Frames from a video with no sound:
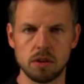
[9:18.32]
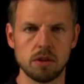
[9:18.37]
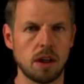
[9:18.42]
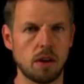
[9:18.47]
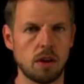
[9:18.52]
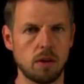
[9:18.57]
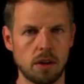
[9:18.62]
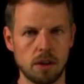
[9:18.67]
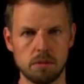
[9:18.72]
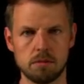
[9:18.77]

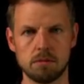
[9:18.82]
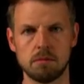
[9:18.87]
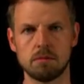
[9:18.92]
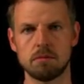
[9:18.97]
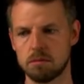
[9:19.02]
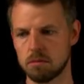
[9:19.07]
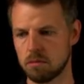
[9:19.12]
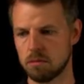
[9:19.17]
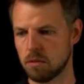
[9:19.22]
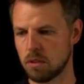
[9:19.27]
our,
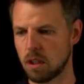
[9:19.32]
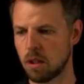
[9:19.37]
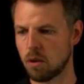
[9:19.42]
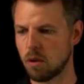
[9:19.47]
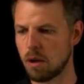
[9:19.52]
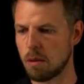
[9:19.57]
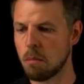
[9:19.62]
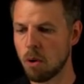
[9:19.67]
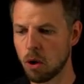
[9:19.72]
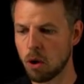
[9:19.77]
our
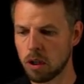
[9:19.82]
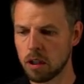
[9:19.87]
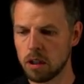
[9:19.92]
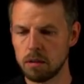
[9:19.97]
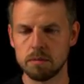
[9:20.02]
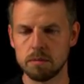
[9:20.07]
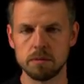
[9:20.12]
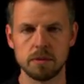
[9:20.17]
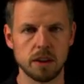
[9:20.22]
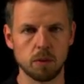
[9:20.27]
model
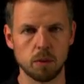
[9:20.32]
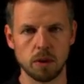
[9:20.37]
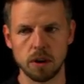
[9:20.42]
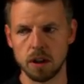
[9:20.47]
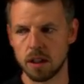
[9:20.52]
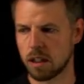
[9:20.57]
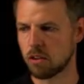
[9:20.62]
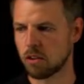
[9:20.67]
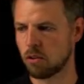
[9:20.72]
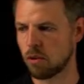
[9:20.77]
that we are
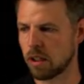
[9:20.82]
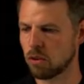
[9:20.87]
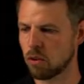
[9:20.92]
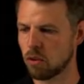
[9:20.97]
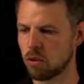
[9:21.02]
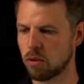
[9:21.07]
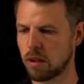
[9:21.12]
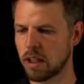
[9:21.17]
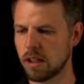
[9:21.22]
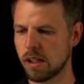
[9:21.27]
trying to
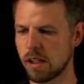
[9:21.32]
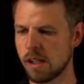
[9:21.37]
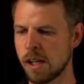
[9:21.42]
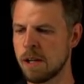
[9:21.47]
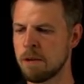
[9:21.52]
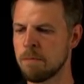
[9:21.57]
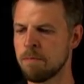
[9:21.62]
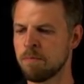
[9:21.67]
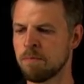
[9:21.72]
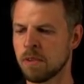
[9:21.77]
train,
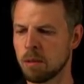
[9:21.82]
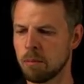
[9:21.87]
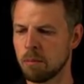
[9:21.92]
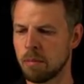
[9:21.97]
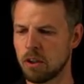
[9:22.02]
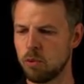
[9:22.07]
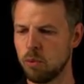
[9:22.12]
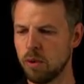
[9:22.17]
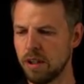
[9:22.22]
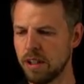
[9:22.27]
but
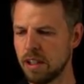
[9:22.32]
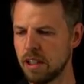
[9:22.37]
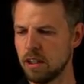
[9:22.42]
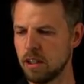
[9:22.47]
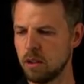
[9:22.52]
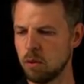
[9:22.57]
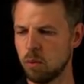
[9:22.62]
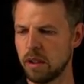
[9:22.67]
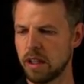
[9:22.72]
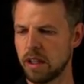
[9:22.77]
really
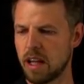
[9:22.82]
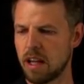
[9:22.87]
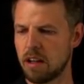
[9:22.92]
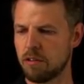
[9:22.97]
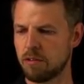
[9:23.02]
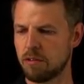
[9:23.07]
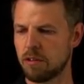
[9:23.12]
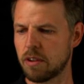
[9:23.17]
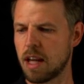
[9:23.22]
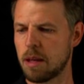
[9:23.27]
we have
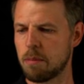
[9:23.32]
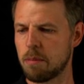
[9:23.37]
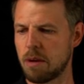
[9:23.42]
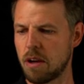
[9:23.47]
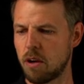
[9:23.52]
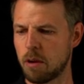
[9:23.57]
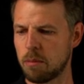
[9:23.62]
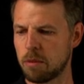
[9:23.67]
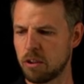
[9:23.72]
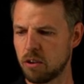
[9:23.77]
a
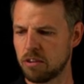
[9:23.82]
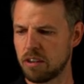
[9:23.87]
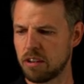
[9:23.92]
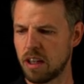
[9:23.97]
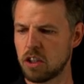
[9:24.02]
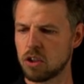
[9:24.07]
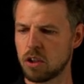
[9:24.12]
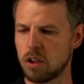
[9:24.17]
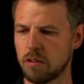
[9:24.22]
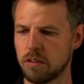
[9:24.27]

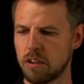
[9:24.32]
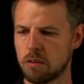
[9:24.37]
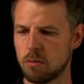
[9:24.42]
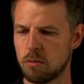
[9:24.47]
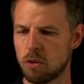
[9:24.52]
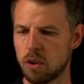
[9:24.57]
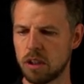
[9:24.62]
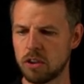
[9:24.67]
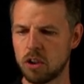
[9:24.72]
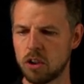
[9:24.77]
parametrization of this
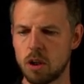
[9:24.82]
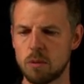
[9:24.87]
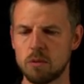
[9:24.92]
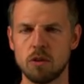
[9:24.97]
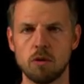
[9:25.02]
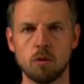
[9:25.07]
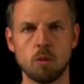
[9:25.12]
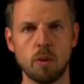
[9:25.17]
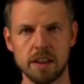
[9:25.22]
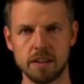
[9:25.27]
model in terms of
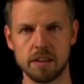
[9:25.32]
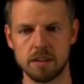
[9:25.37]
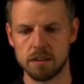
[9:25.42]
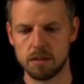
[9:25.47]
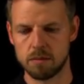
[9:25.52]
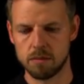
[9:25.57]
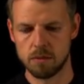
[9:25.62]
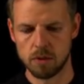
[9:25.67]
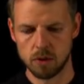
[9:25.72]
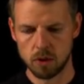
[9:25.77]
weights.
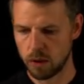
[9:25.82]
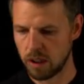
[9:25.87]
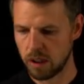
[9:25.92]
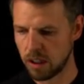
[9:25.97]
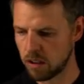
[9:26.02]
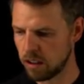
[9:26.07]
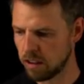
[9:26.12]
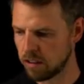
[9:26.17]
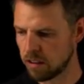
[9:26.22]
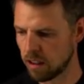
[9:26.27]
So here
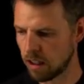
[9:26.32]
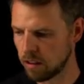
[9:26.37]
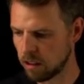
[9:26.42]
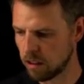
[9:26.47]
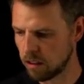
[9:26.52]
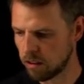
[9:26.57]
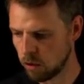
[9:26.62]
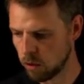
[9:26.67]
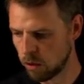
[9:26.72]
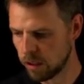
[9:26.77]
these are
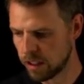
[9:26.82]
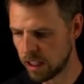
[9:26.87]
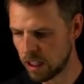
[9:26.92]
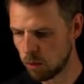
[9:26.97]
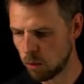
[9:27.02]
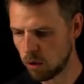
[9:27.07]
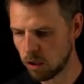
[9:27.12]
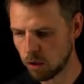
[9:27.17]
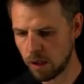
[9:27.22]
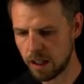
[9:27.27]
these neural
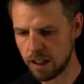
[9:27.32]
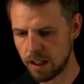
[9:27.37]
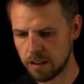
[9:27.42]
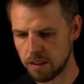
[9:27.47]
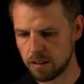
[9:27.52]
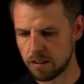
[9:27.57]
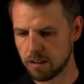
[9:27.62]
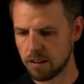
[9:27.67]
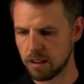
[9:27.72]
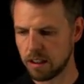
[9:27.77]
network
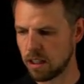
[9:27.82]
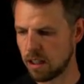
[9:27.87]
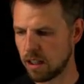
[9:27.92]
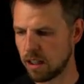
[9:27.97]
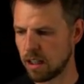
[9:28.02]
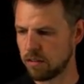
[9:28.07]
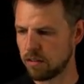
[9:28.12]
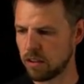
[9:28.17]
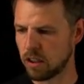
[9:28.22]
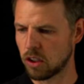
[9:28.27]
weights. Here I
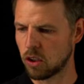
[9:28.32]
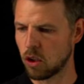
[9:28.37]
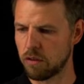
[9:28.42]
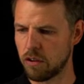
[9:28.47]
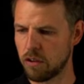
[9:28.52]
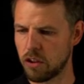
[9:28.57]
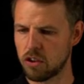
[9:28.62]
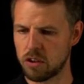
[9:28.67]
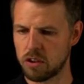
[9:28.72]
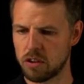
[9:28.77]
have the
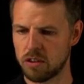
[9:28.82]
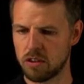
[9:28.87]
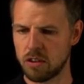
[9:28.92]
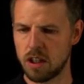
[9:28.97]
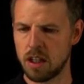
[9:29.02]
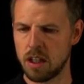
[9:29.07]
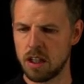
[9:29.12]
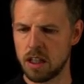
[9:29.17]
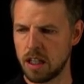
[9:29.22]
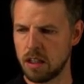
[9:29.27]
coefficients
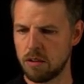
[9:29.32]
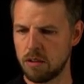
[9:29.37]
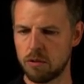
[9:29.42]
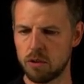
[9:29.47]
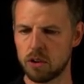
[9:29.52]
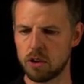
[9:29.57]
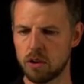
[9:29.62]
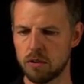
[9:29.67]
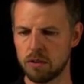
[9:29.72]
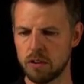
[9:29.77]
in
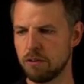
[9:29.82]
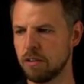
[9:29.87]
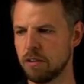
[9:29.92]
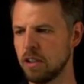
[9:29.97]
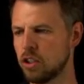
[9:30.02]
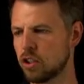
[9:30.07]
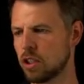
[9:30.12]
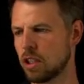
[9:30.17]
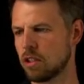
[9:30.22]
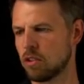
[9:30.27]
front of the
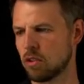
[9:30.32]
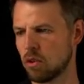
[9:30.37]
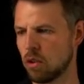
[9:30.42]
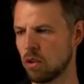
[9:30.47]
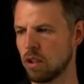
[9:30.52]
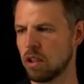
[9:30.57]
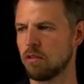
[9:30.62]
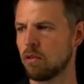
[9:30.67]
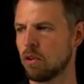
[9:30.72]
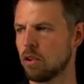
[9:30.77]
features or
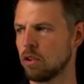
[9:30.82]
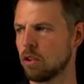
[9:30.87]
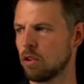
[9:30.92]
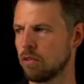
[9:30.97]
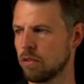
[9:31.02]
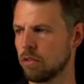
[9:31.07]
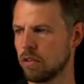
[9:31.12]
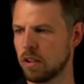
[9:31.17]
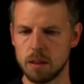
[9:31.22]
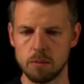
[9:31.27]
in front of
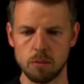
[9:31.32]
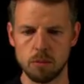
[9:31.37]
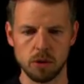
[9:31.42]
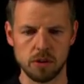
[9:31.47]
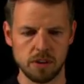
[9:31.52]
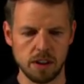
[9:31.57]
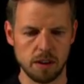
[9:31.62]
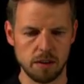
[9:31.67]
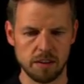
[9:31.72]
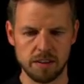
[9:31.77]
the inputs
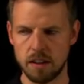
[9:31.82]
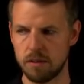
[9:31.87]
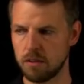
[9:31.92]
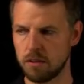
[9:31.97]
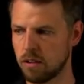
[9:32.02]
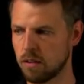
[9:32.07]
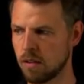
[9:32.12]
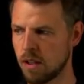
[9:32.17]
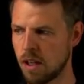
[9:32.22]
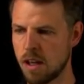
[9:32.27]
themselves.
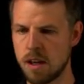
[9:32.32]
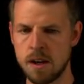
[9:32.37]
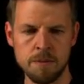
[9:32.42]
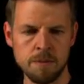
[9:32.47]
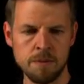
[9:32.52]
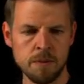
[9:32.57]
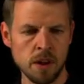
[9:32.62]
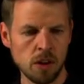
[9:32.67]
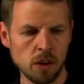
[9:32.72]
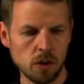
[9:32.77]

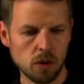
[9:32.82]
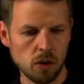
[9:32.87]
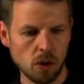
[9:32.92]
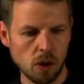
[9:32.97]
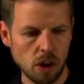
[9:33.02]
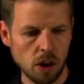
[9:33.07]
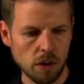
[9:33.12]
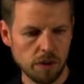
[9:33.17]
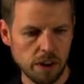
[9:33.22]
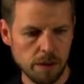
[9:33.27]
So all
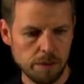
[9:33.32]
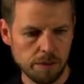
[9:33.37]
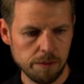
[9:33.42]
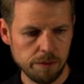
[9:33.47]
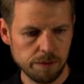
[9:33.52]
of them